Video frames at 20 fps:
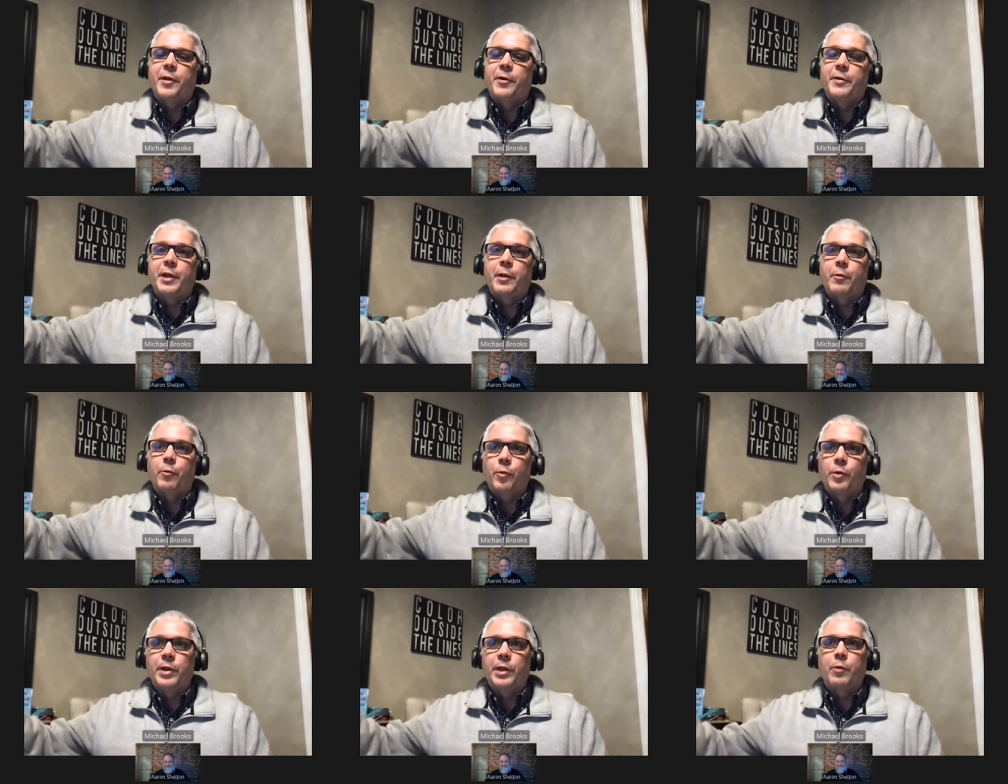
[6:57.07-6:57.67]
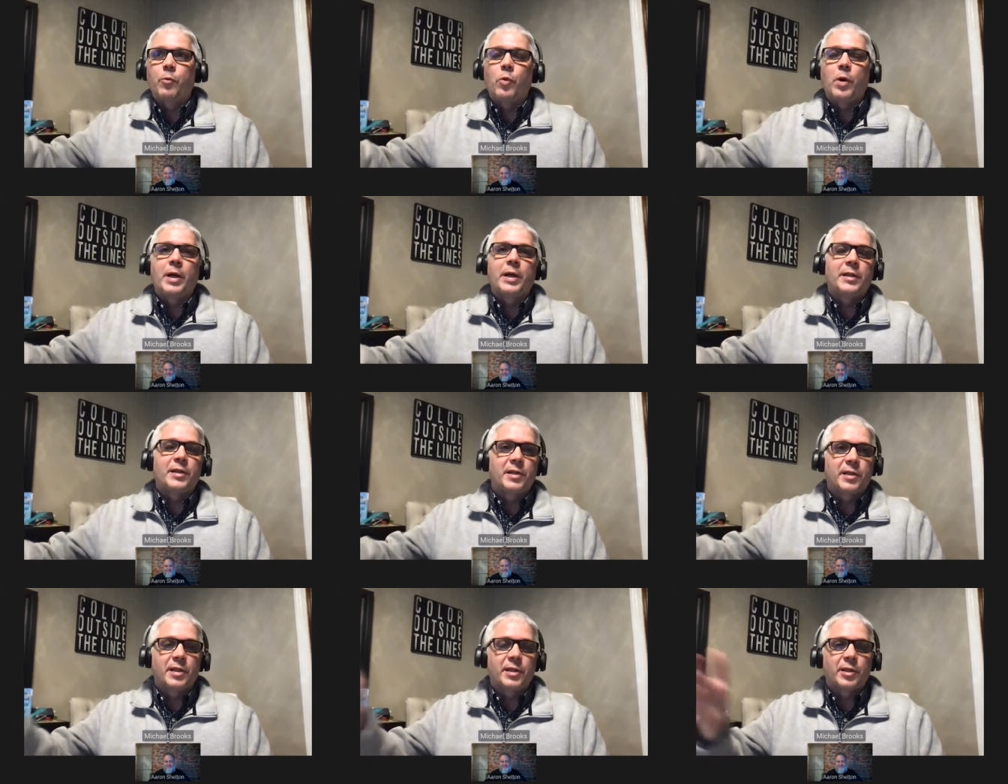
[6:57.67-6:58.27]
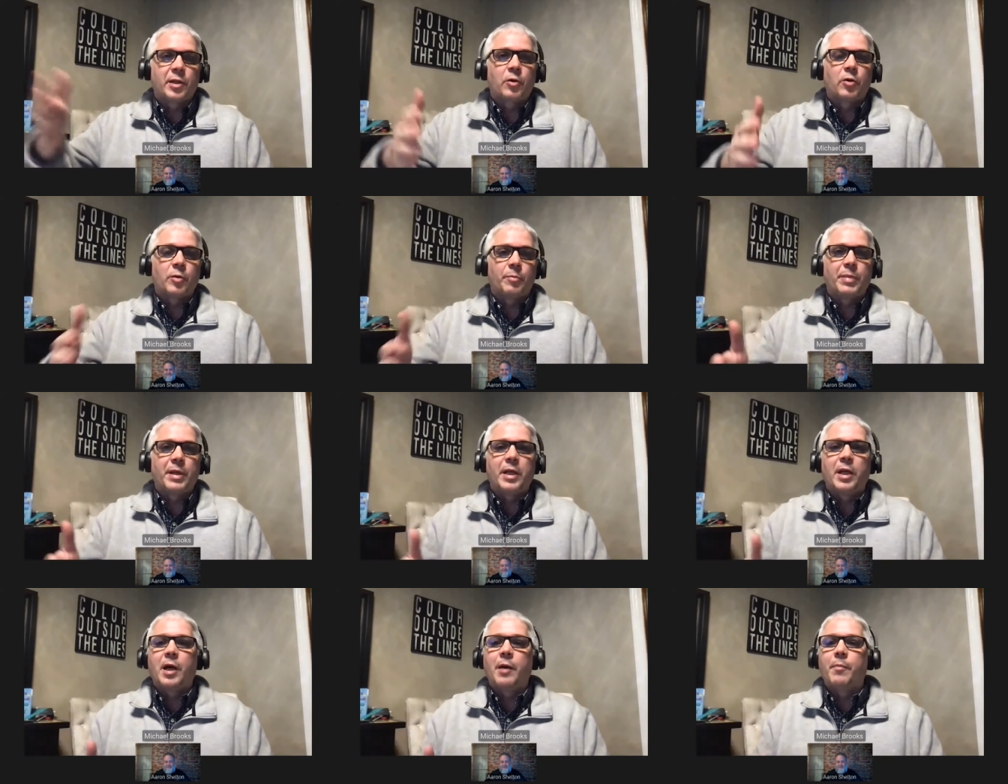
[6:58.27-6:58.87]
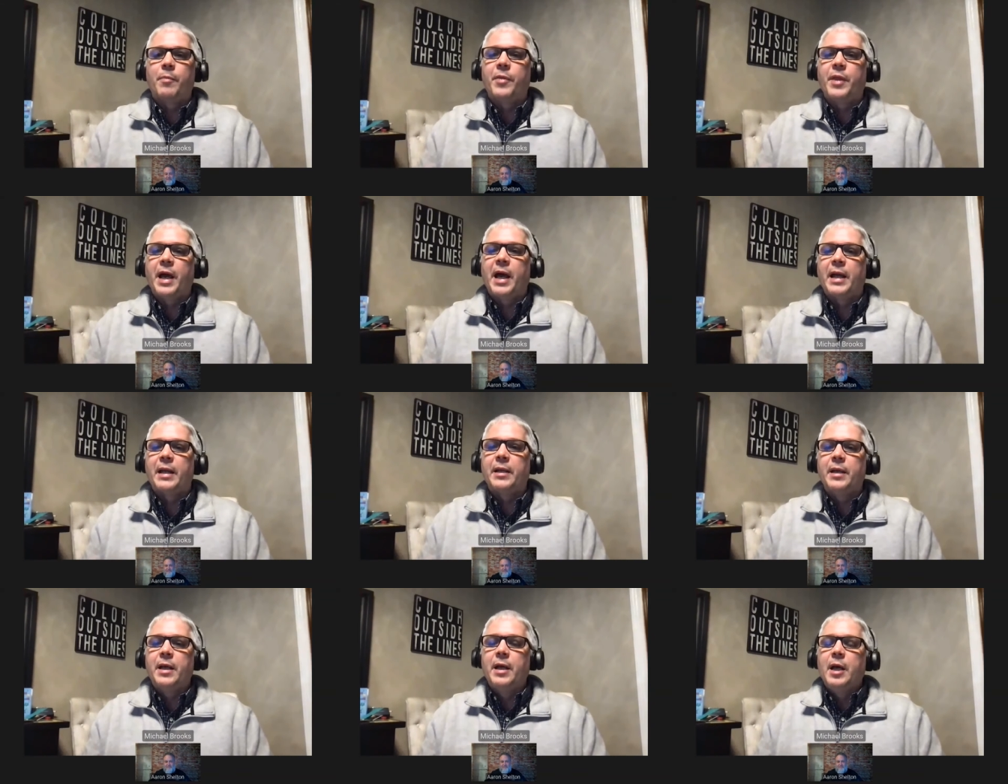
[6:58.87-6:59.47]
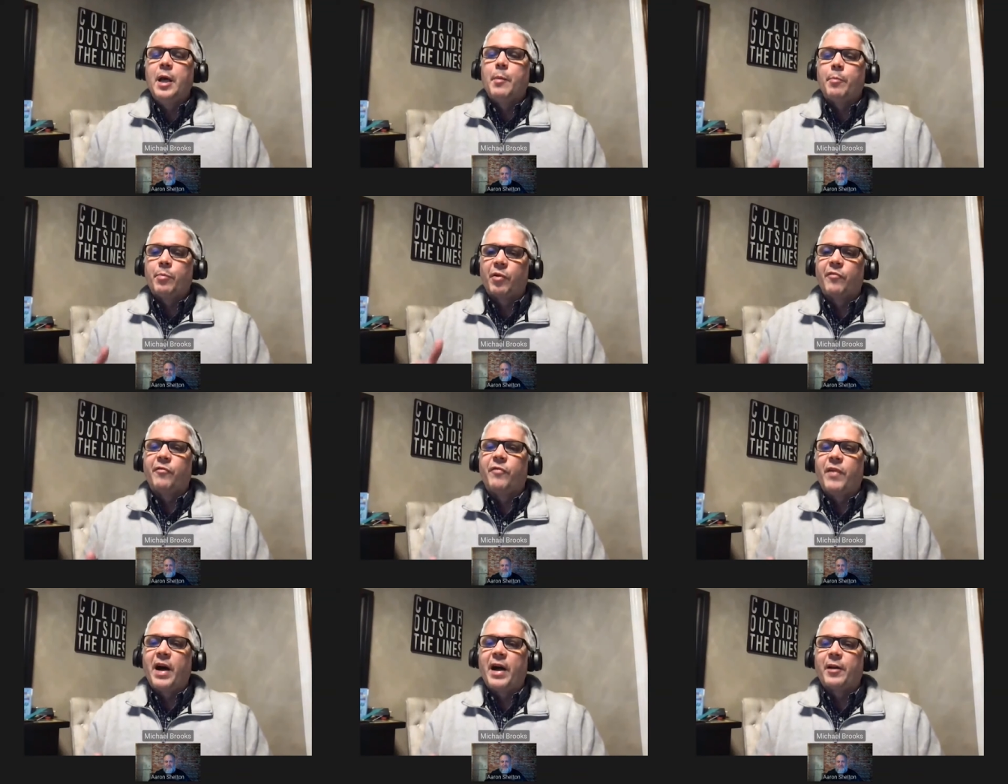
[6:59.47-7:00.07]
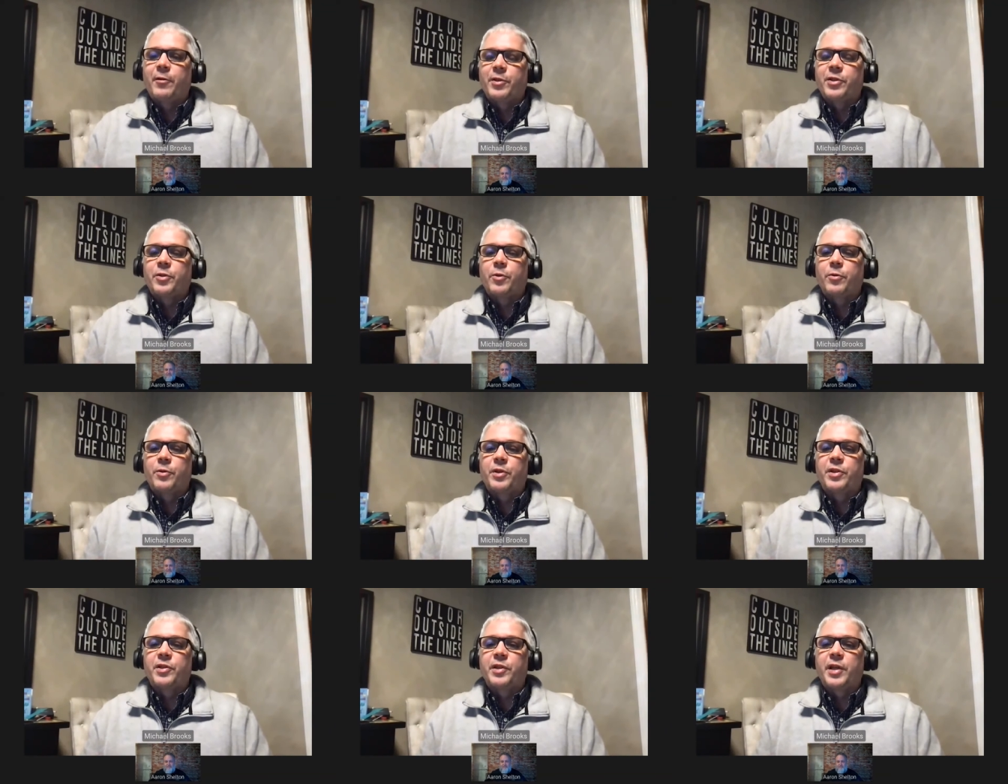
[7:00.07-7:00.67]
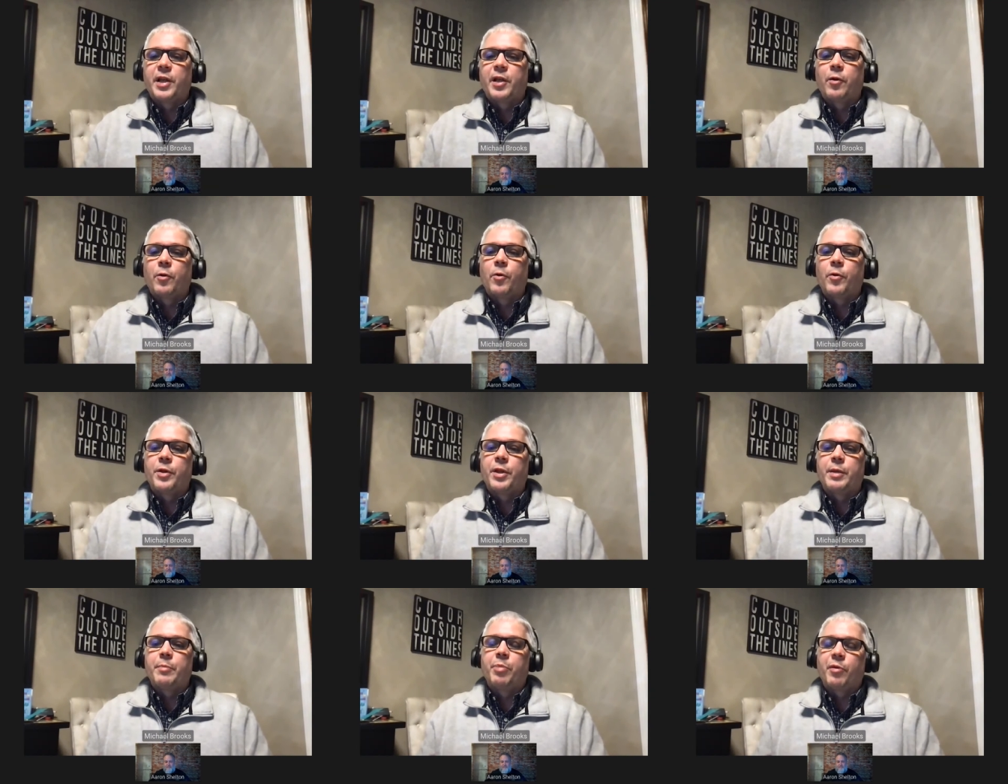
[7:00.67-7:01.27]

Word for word: and they really wanted Cisco to become that provider, so to say, or the